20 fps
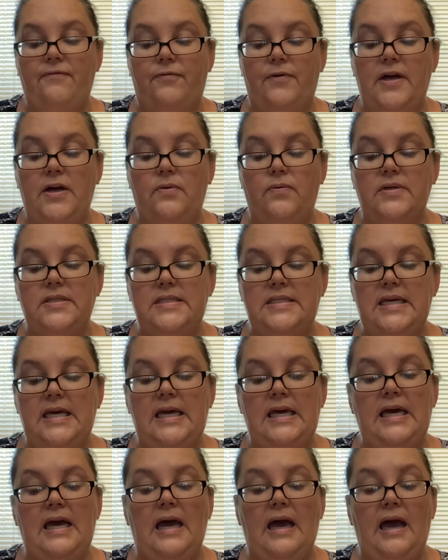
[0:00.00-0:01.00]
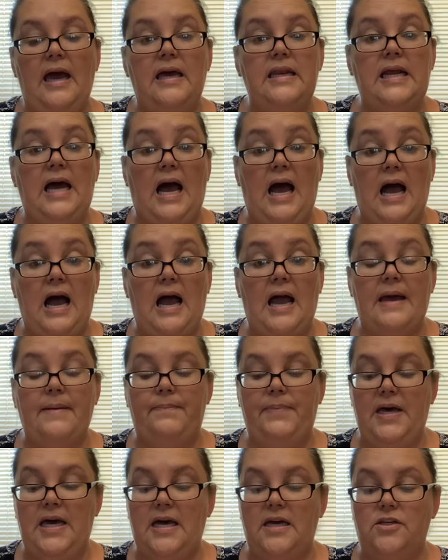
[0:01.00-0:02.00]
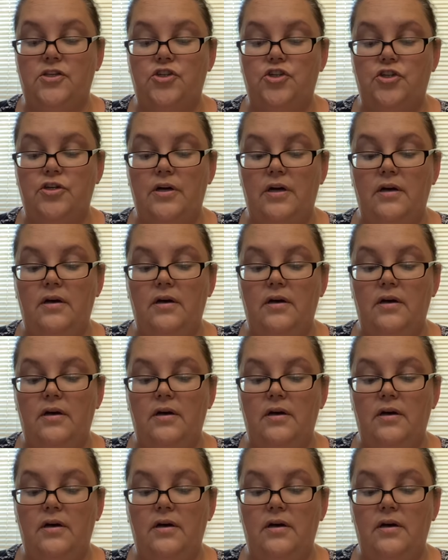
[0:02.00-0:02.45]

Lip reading: frequency and high pitch.